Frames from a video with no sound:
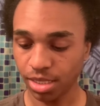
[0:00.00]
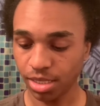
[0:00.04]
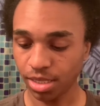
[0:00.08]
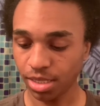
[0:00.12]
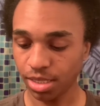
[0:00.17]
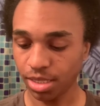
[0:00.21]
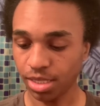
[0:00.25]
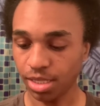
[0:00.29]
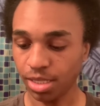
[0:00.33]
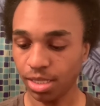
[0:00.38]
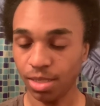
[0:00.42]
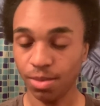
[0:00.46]

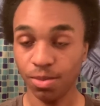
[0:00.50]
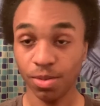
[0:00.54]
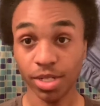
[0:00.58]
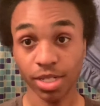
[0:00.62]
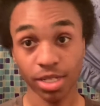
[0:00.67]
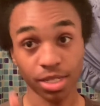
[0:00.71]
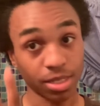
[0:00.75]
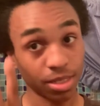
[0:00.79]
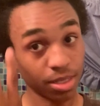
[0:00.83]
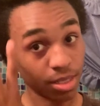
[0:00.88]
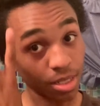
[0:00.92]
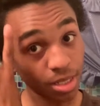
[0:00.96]

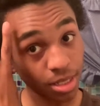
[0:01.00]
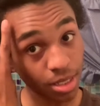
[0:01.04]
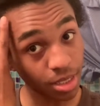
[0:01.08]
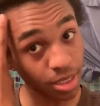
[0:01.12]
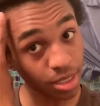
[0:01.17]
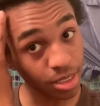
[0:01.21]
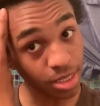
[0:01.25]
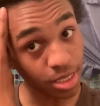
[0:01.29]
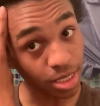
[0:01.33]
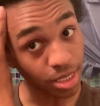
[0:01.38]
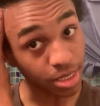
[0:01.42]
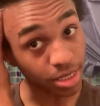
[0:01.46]
anywhere
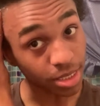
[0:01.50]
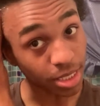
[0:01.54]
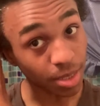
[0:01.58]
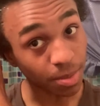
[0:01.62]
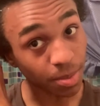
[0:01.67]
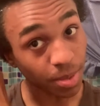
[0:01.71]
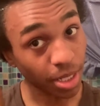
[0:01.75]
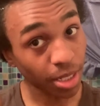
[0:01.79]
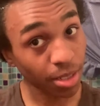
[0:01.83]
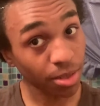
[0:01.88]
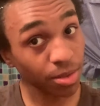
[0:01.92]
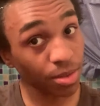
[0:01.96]
to step
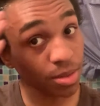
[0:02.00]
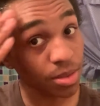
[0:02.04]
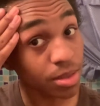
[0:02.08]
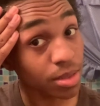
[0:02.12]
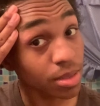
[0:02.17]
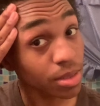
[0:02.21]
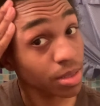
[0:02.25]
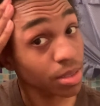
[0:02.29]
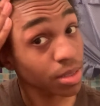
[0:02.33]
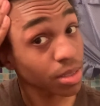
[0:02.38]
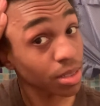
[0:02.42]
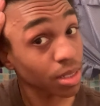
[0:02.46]
out,
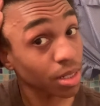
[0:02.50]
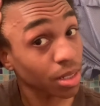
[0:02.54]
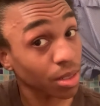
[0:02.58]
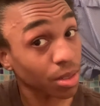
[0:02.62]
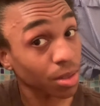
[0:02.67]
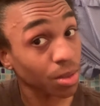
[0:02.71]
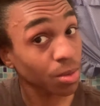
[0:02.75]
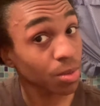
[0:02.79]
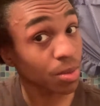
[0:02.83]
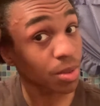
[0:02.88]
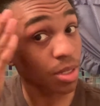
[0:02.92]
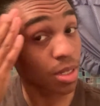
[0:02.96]

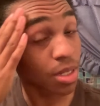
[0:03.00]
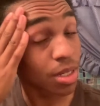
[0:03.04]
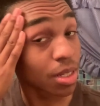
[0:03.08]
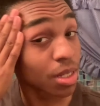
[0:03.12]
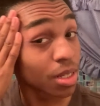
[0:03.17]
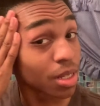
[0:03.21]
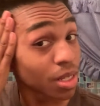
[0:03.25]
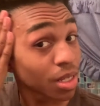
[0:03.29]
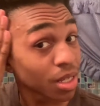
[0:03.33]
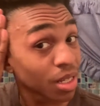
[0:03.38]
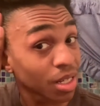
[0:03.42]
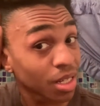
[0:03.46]
so
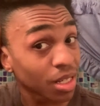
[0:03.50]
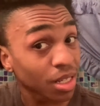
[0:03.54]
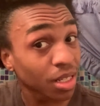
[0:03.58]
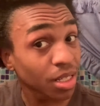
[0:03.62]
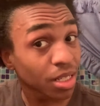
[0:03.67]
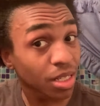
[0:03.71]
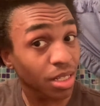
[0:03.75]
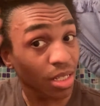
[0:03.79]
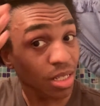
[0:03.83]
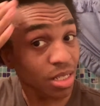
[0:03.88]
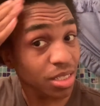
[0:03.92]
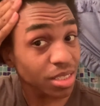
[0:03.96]

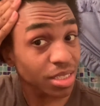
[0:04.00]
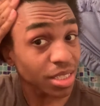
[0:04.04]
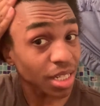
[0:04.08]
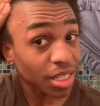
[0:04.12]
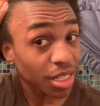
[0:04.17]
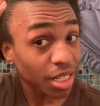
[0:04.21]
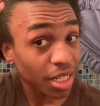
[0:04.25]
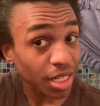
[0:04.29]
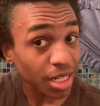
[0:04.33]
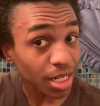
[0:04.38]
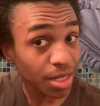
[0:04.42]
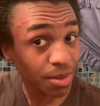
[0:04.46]
it's not
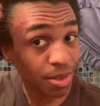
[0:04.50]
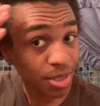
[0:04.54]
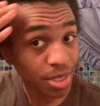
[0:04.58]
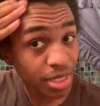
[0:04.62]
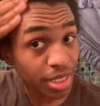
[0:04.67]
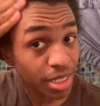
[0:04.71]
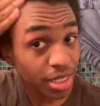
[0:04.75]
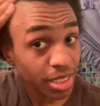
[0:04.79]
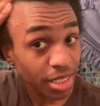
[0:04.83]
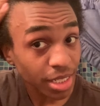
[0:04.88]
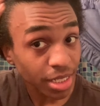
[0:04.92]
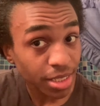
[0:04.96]
like I
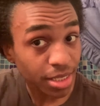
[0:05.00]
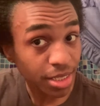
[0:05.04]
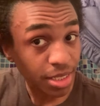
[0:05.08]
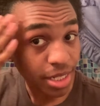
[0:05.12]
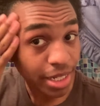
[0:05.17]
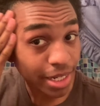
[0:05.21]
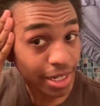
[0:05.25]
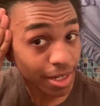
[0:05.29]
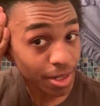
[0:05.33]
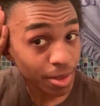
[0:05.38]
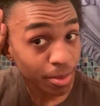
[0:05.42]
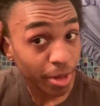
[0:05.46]
really need to
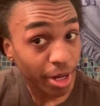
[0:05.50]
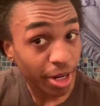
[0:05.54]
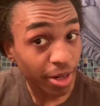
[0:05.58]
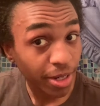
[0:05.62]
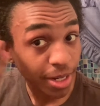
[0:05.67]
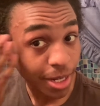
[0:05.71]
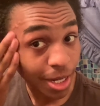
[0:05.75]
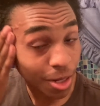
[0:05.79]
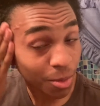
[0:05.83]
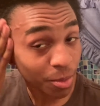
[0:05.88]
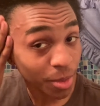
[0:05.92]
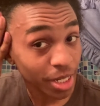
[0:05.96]
care about
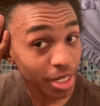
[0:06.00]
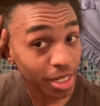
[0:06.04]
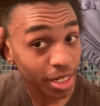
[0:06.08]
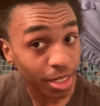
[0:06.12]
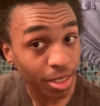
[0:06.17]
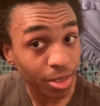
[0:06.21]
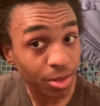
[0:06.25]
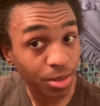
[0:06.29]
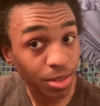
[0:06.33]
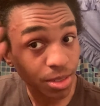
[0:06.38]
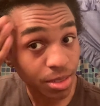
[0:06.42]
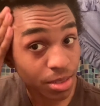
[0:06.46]
how my hair
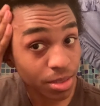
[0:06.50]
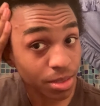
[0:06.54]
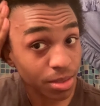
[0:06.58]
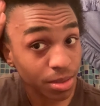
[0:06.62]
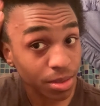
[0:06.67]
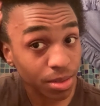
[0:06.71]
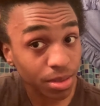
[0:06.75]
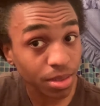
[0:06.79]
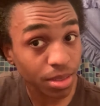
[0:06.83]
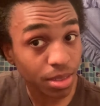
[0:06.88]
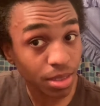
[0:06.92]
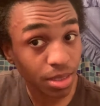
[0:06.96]
looks.